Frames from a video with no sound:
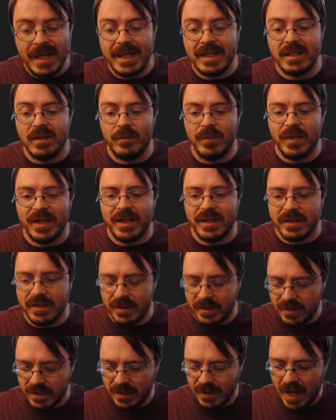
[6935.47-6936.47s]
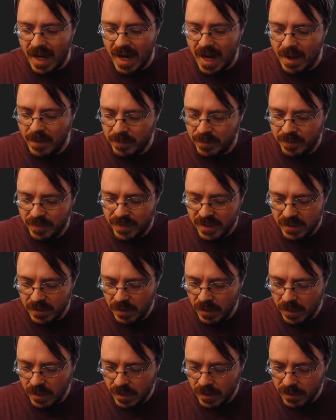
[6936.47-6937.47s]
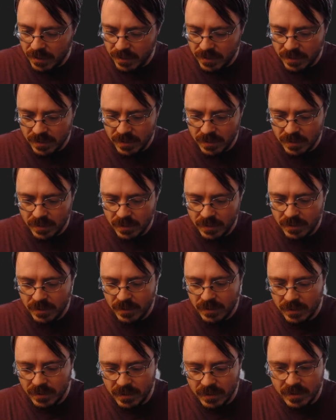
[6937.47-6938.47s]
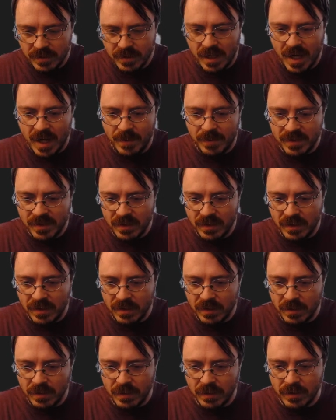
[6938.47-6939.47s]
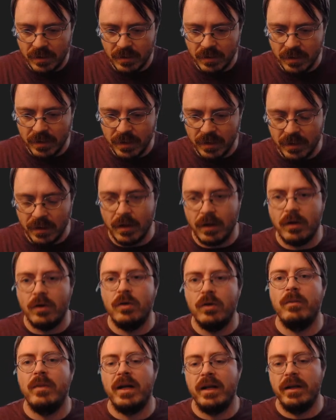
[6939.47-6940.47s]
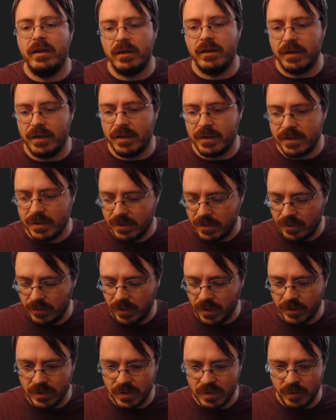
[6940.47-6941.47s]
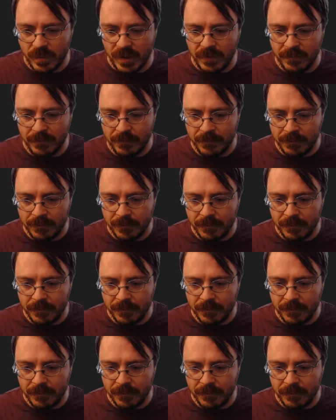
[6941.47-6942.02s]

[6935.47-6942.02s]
Is it because it's caps locked? Is caps lock literally? Oh my goodness gracious me.